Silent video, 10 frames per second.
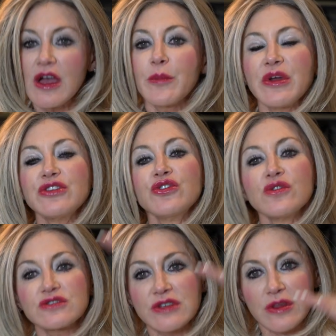but
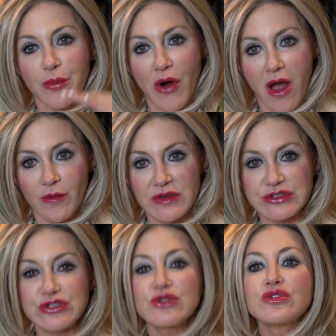usually the problem is
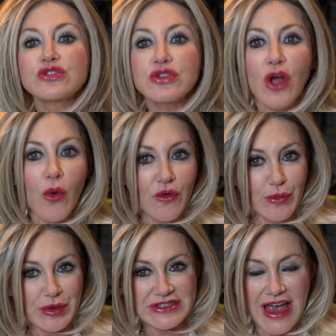too low
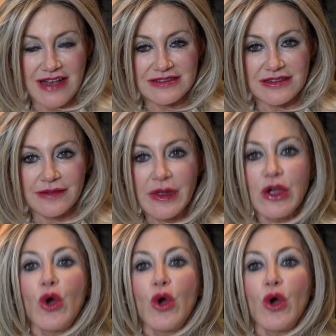of a potassium,